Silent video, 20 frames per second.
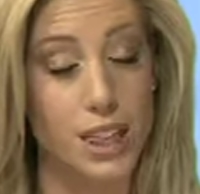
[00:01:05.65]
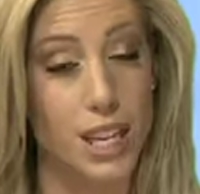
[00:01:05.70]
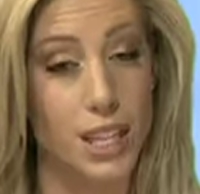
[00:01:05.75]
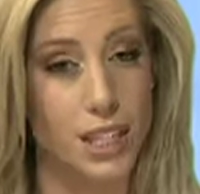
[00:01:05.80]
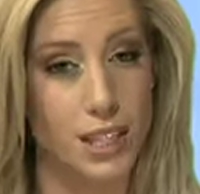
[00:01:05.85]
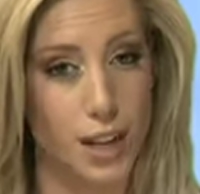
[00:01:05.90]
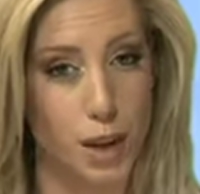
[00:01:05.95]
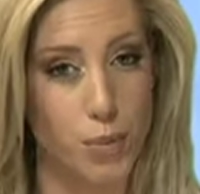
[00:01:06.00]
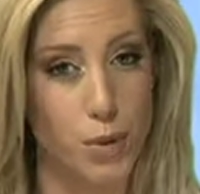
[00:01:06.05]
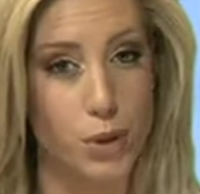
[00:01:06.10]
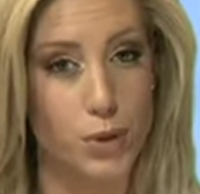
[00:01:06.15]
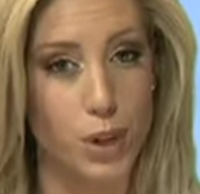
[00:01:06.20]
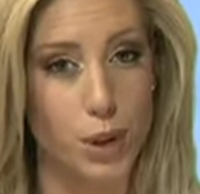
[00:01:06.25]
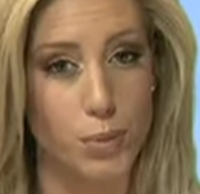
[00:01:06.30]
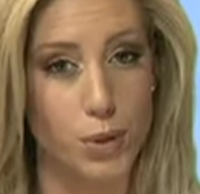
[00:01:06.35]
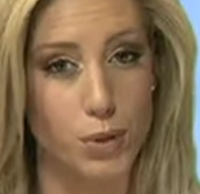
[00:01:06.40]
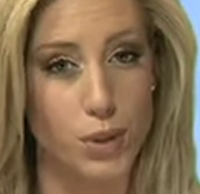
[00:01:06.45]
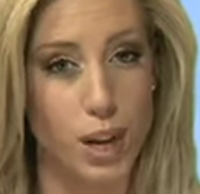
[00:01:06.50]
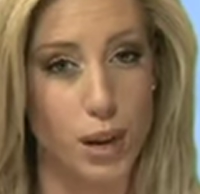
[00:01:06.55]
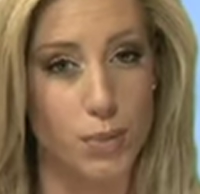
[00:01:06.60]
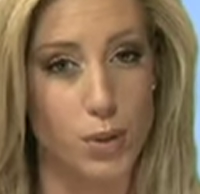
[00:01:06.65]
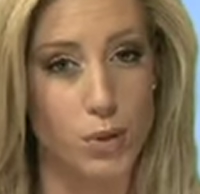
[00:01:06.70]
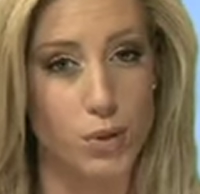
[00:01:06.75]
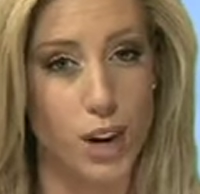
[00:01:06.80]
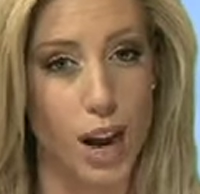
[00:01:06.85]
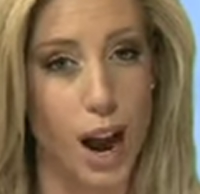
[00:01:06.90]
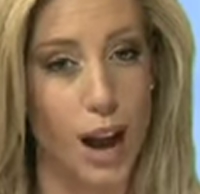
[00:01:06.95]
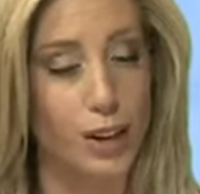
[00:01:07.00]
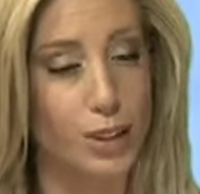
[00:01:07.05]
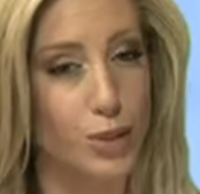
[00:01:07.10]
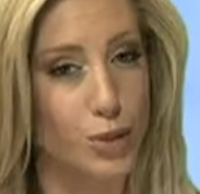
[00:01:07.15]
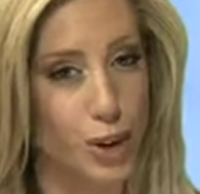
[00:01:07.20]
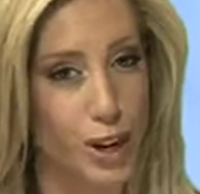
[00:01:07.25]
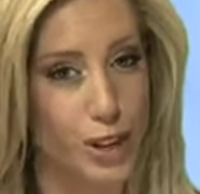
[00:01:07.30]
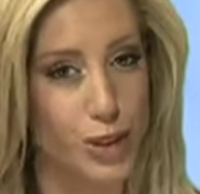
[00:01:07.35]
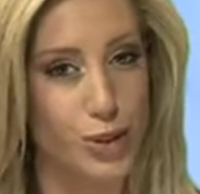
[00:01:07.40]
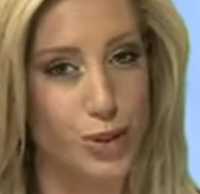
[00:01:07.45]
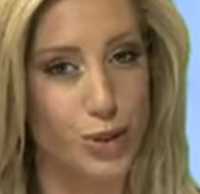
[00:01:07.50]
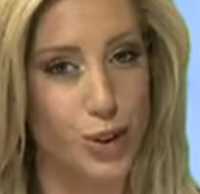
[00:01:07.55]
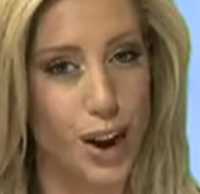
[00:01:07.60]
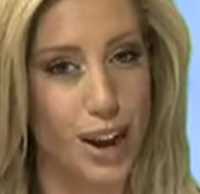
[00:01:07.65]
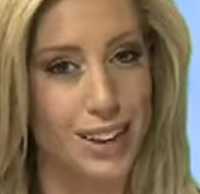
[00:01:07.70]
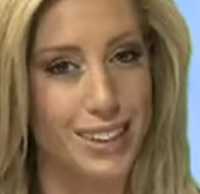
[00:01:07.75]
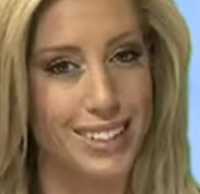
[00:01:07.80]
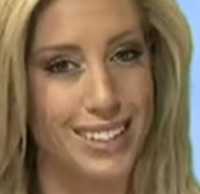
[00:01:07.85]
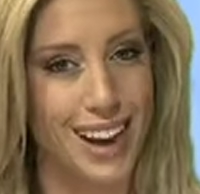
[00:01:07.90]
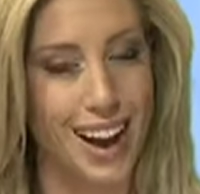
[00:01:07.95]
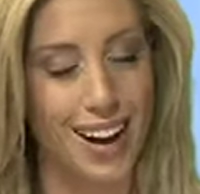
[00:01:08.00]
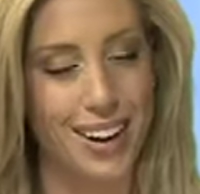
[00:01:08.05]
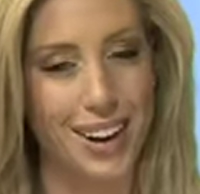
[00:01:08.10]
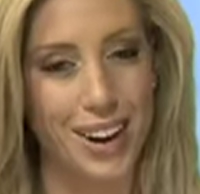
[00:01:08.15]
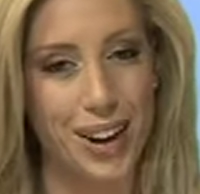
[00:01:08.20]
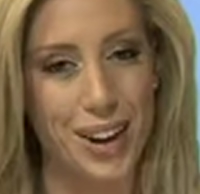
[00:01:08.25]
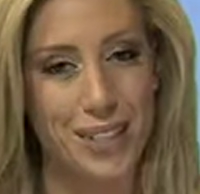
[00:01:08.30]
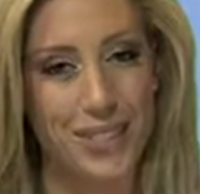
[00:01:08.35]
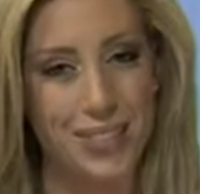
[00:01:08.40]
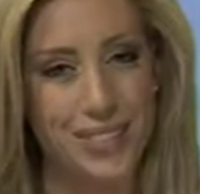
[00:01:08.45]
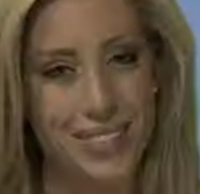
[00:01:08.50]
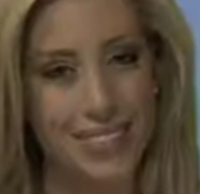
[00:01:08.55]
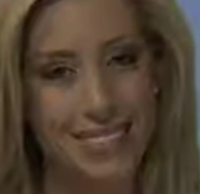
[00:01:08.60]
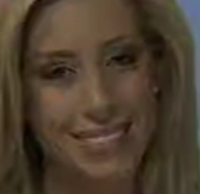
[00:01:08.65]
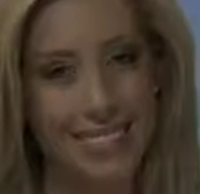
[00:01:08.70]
That's www.tradethetrend.com.